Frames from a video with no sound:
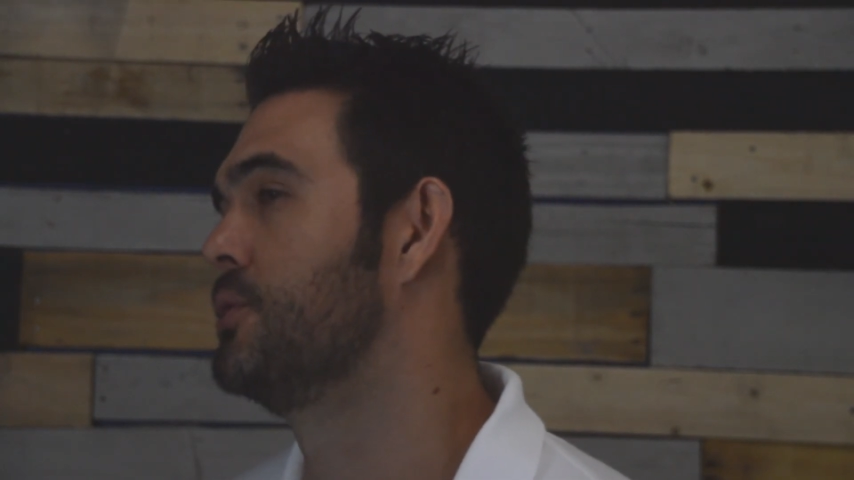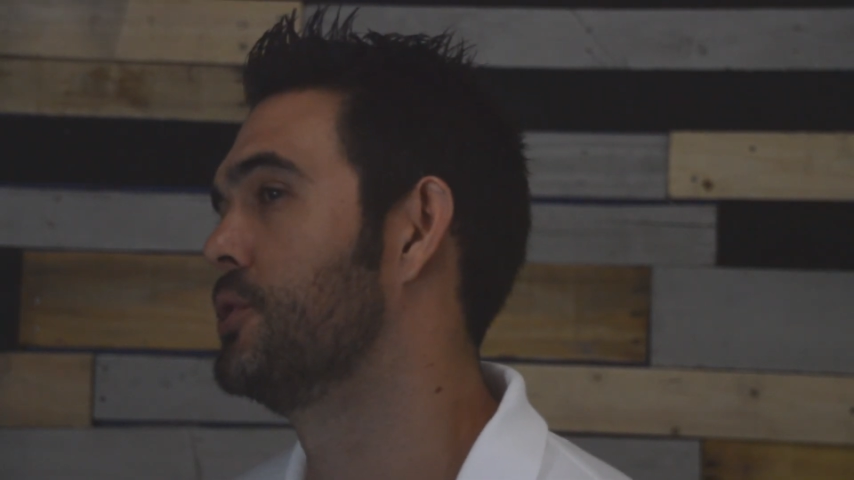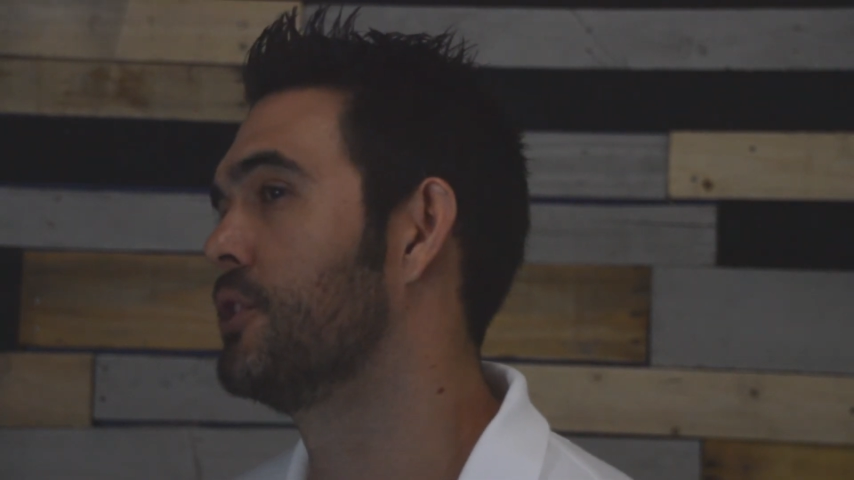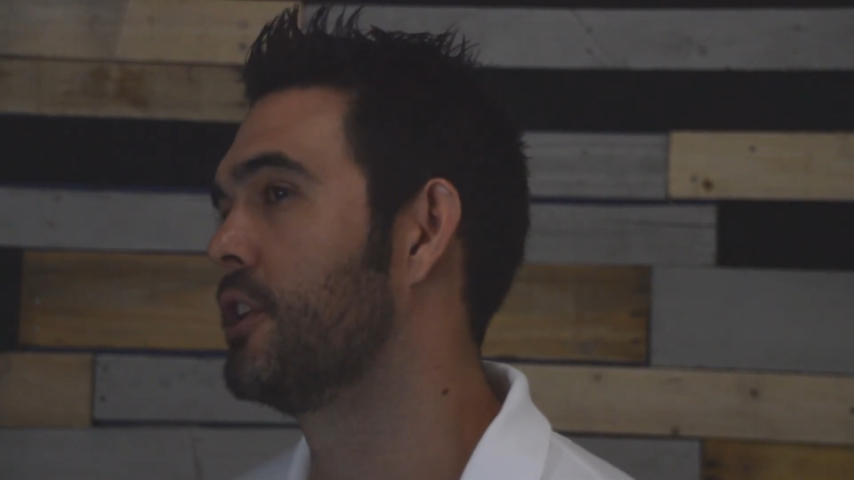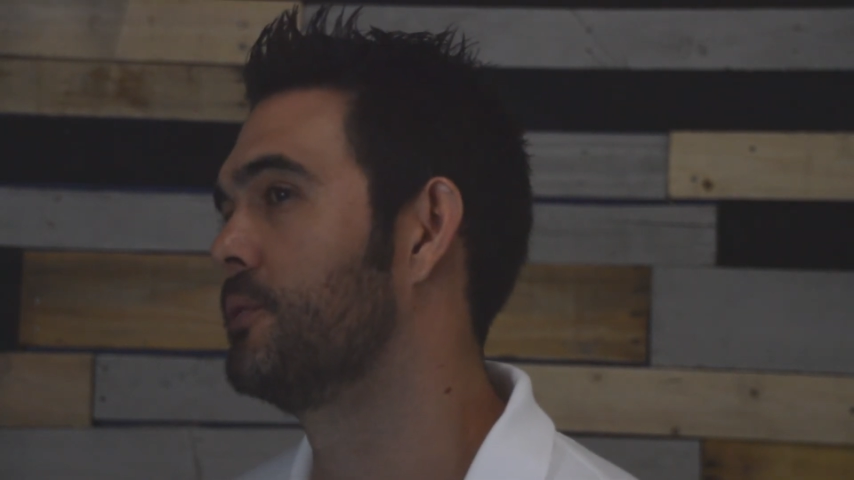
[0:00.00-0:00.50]

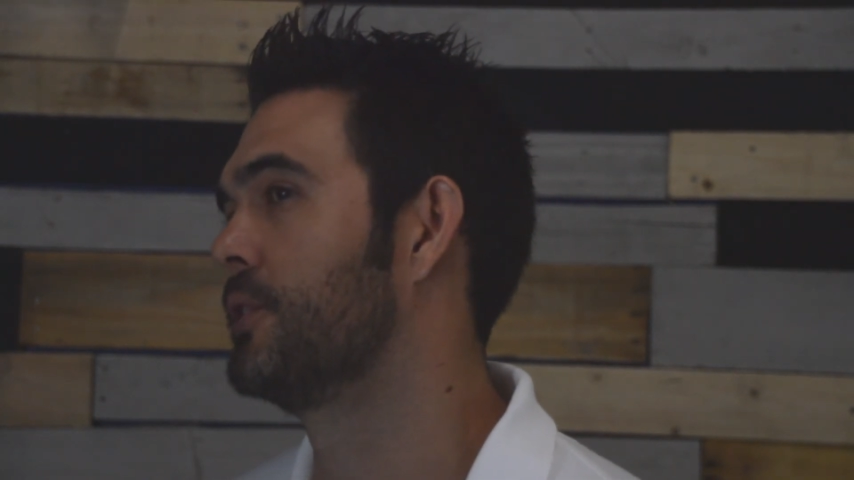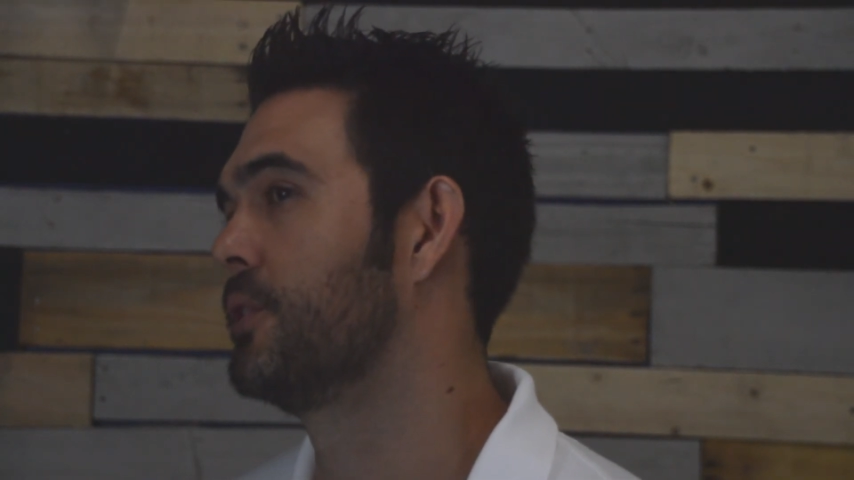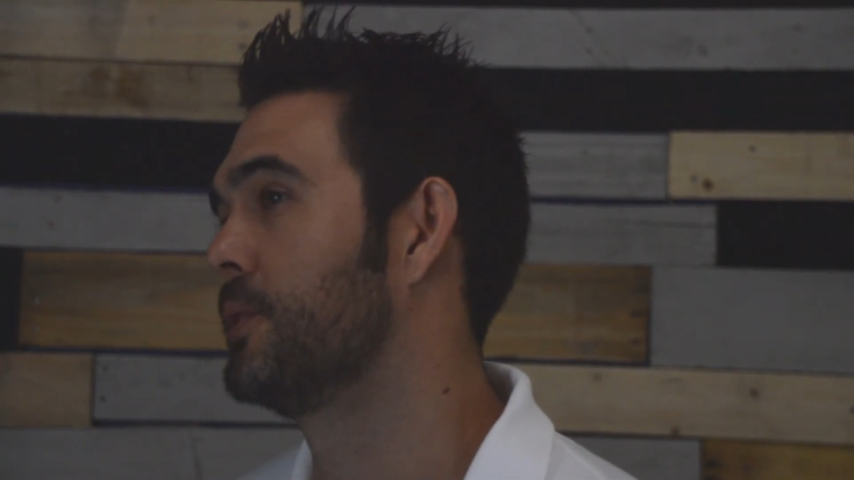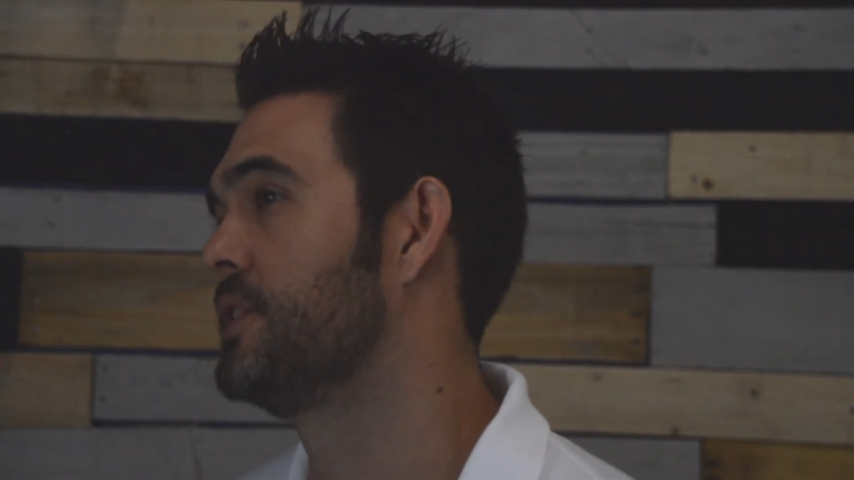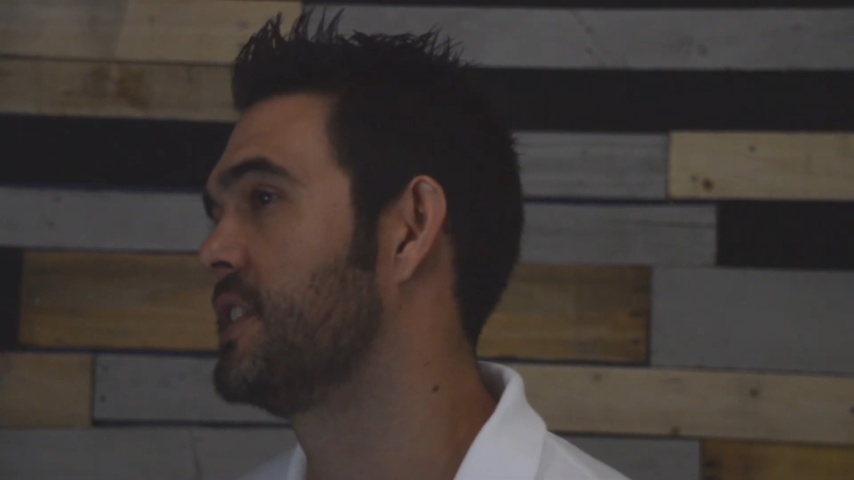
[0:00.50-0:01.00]
you're not only
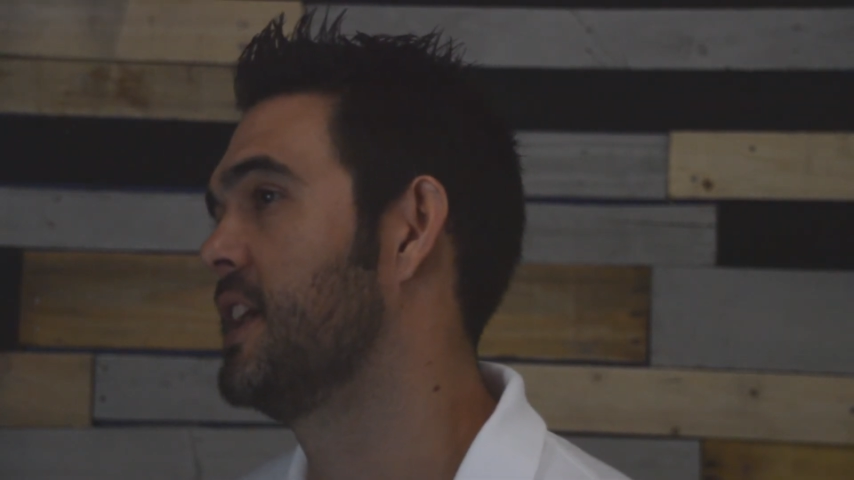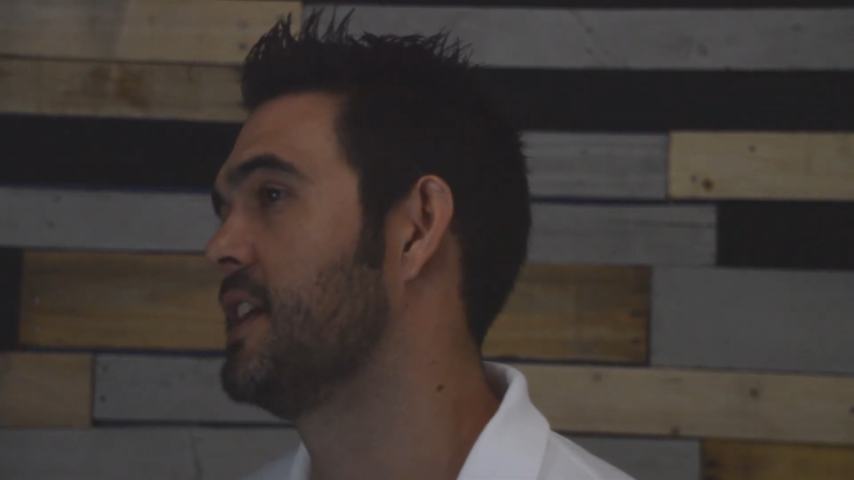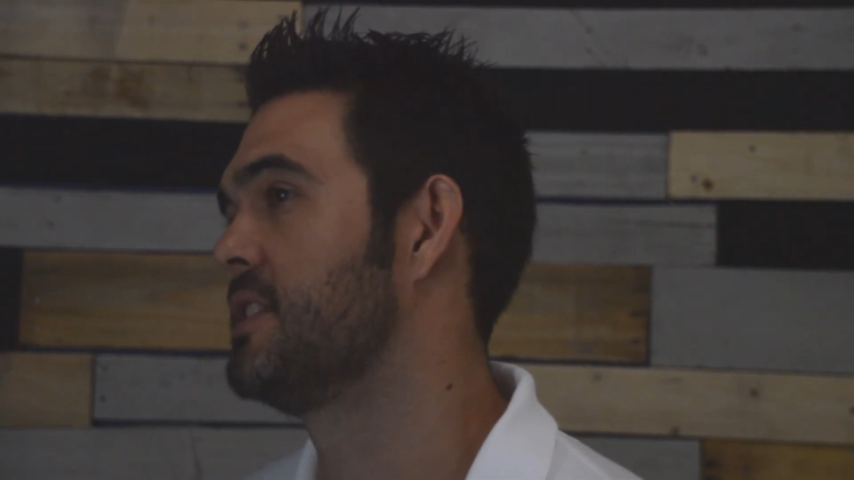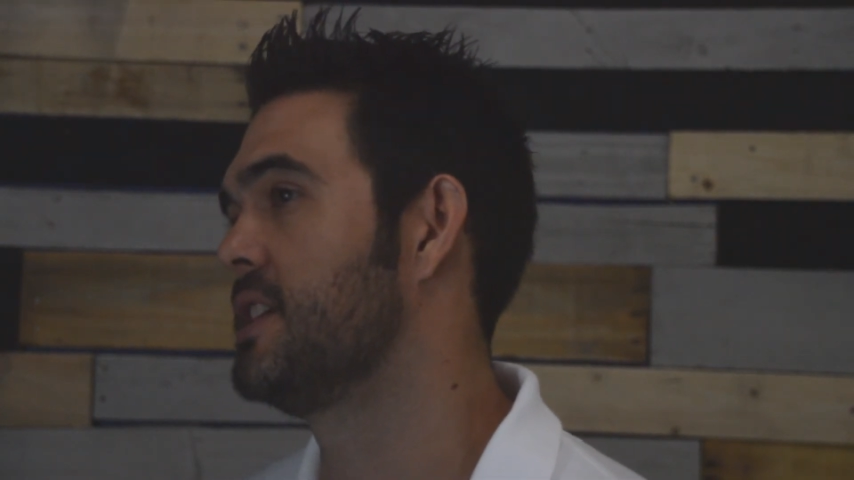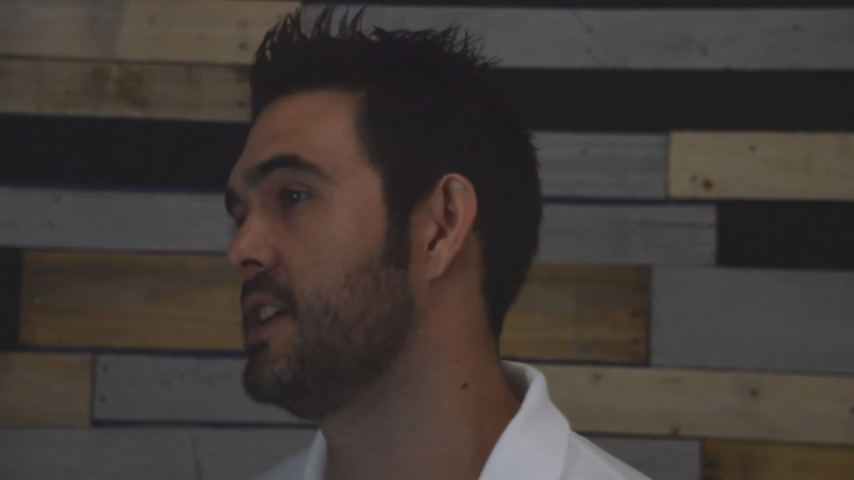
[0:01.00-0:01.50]
going to
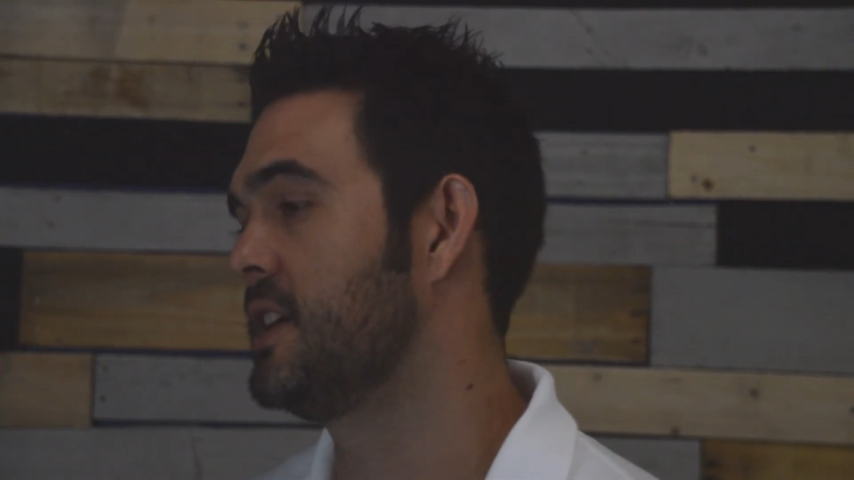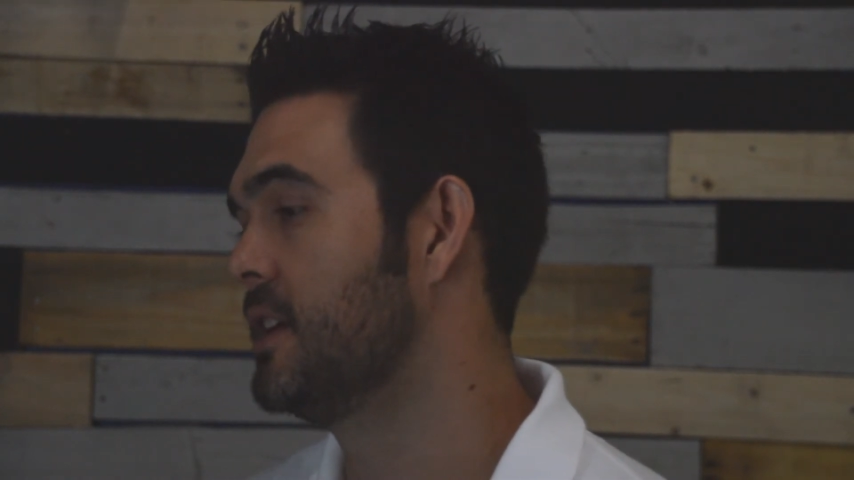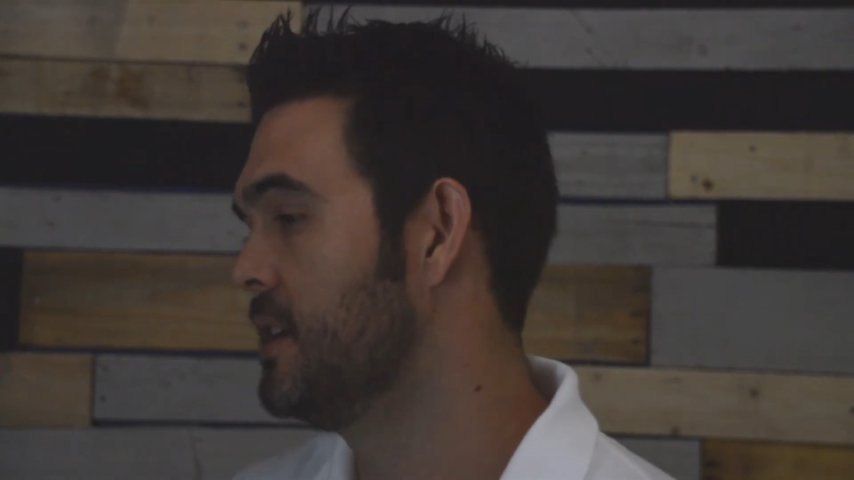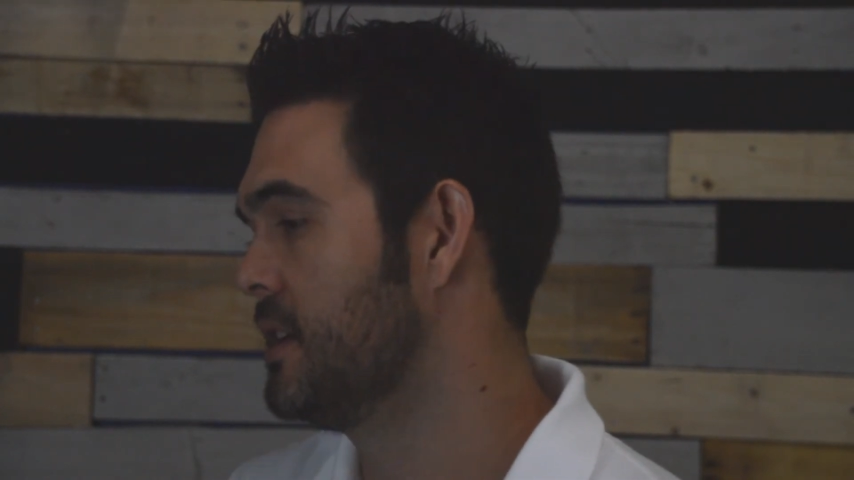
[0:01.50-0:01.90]
get the